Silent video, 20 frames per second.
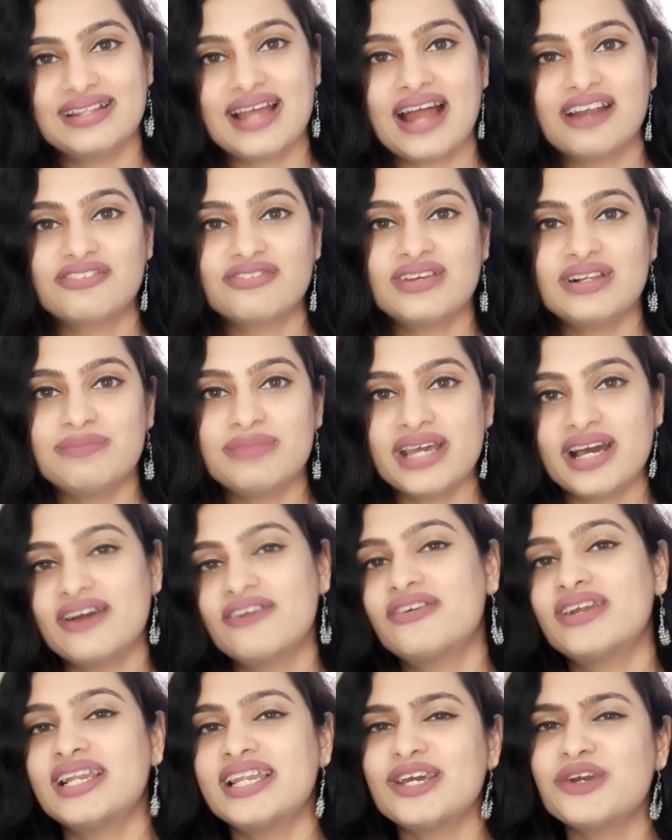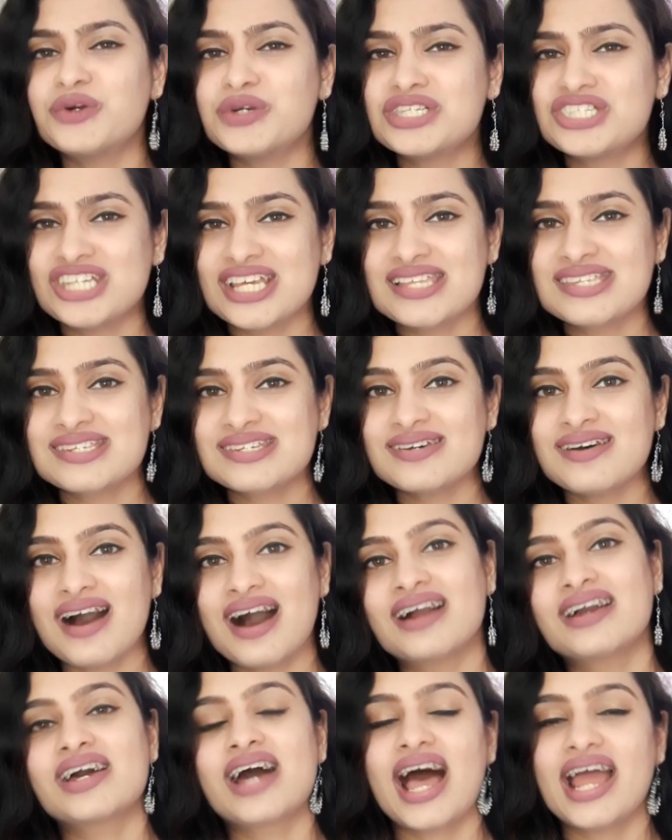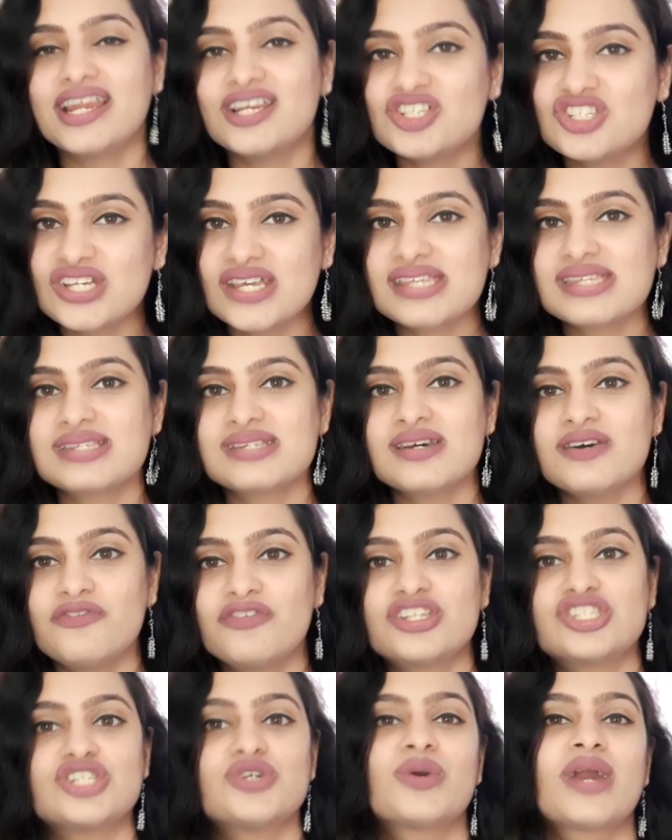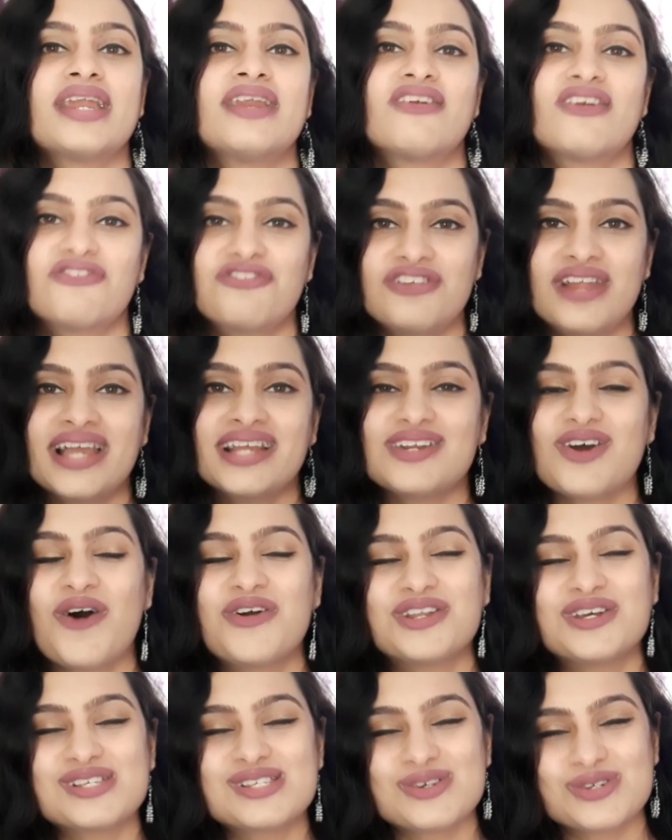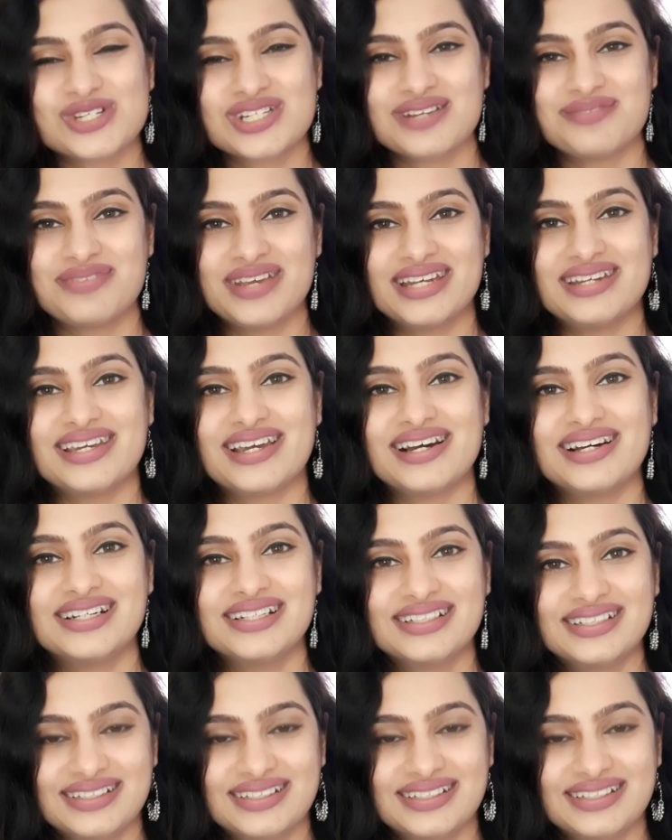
That will be a really good gesture, a kind gesture which you can reflect on your social media.